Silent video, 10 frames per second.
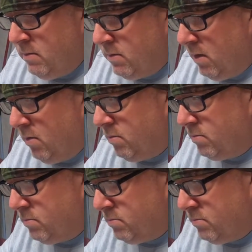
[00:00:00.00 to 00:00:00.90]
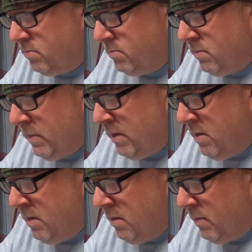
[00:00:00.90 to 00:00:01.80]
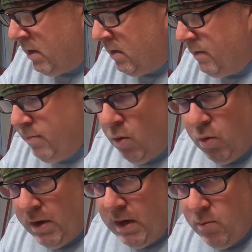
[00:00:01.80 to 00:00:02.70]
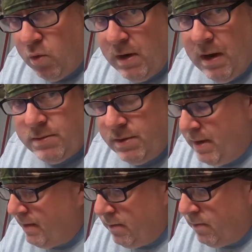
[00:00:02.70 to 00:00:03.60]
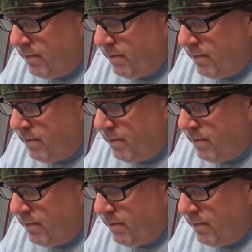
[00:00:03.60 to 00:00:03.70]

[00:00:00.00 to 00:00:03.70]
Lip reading: so I'm not going to be pulling any more amps through that little